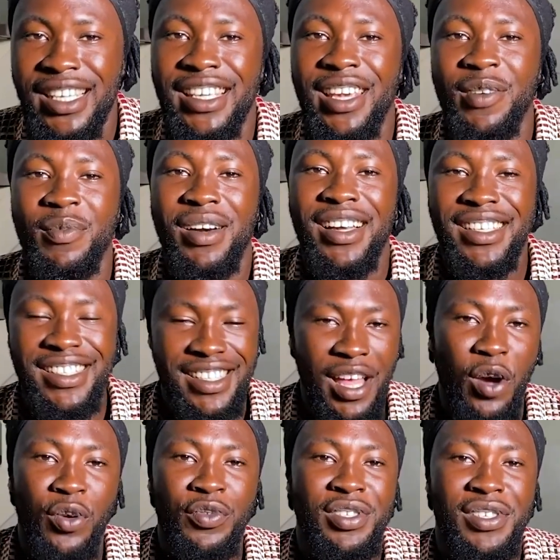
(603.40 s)
EK Banks,
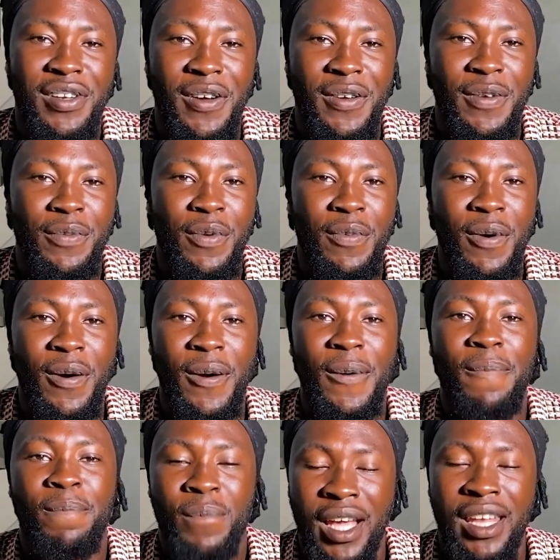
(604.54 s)
that original evil boy,
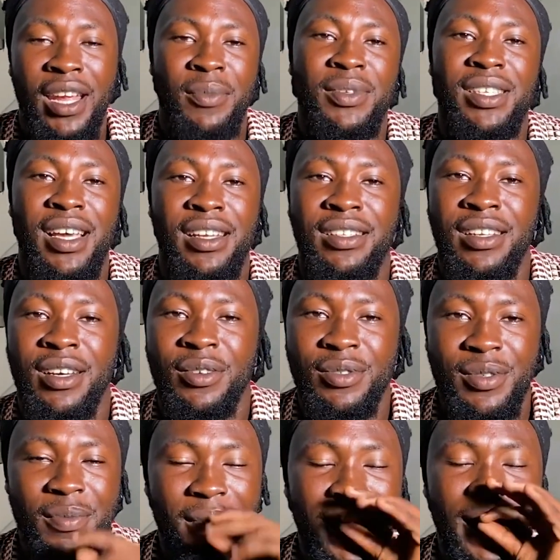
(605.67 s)
and I'm signing
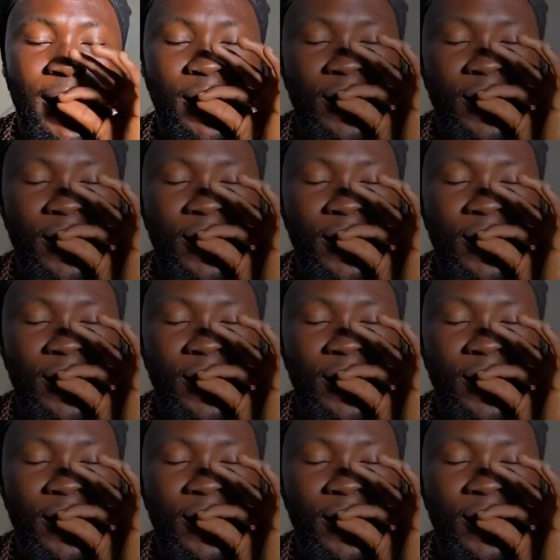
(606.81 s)
out. Bye.